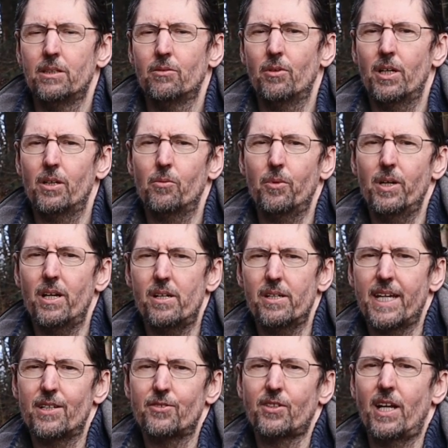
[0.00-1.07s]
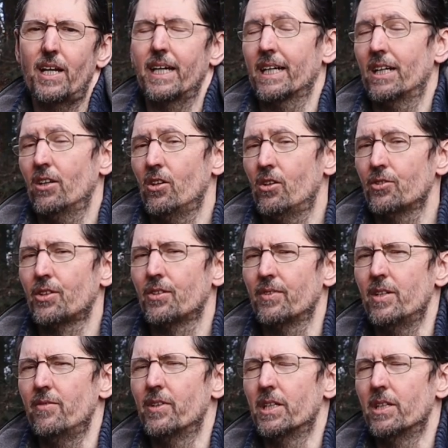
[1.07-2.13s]
Well, we are now selling a lot of
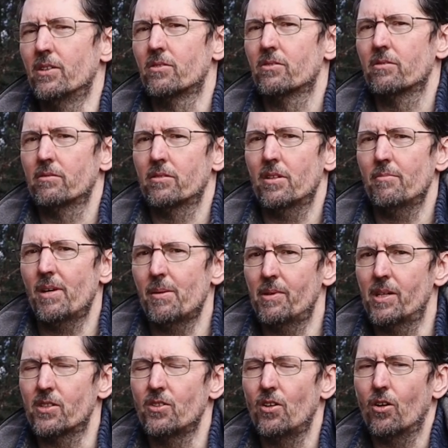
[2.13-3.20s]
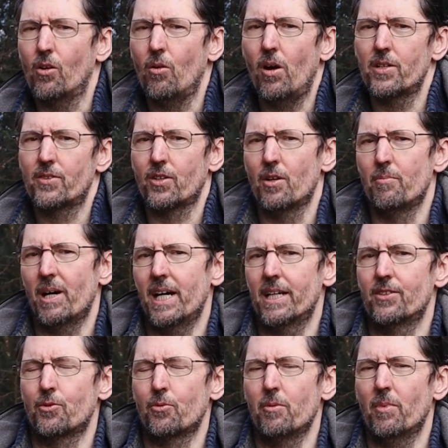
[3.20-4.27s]
EVs, so maybe it's not quite so
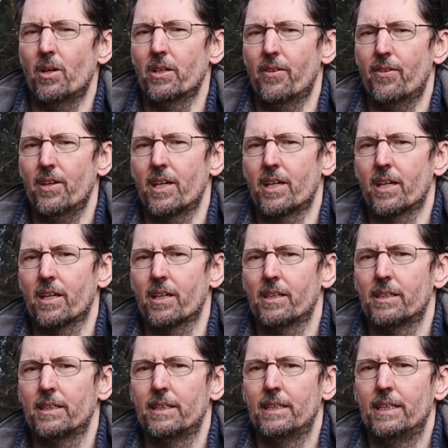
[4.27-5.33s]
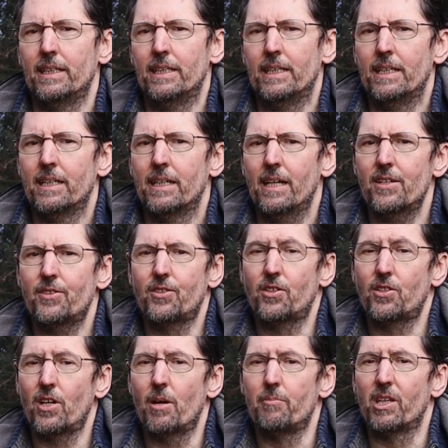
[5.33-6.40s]
bad as we might think. Let's
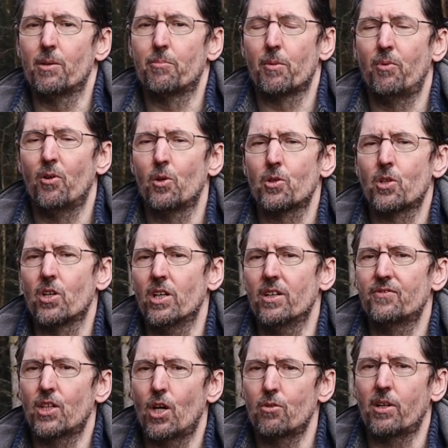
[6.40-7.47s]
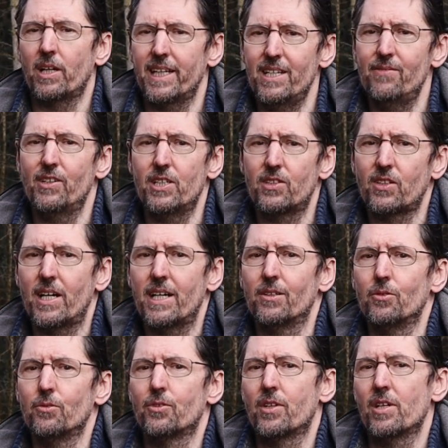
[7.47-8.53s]
determine the proportion of total EV
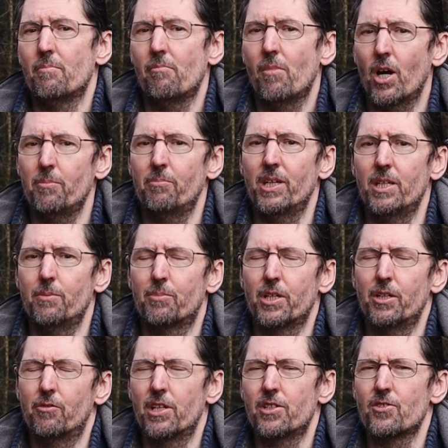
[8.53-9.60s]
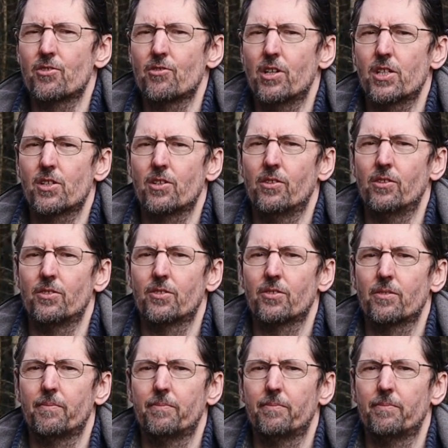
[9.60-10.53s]
sales that might be pre-registrations.